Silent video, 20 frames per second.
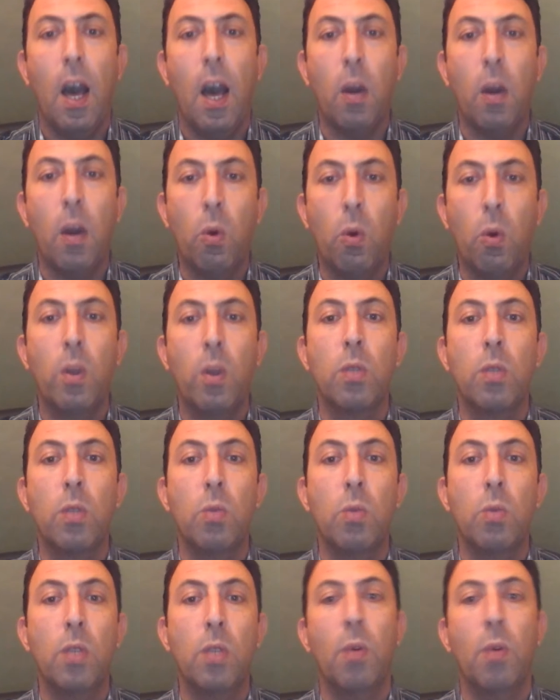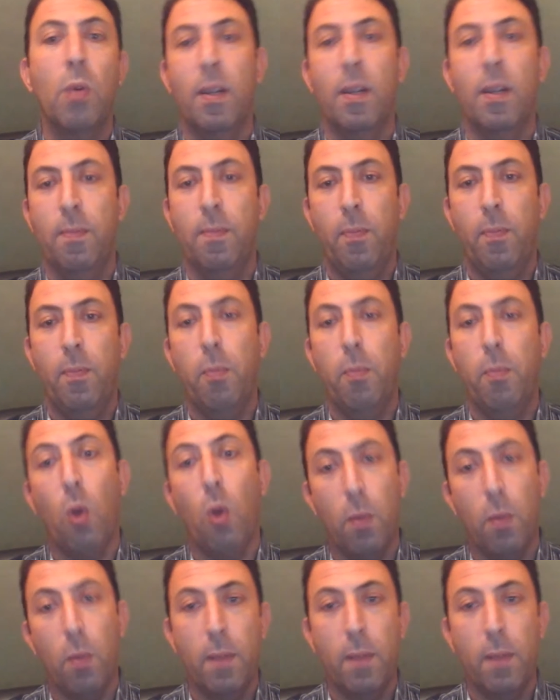are going to need one,
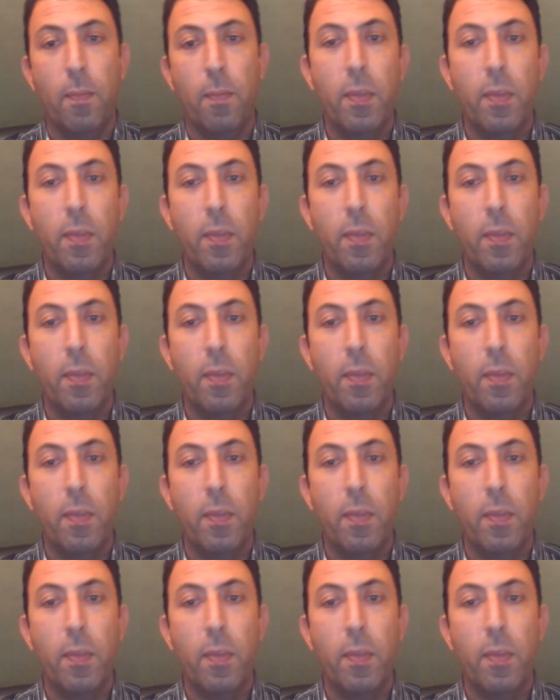probably.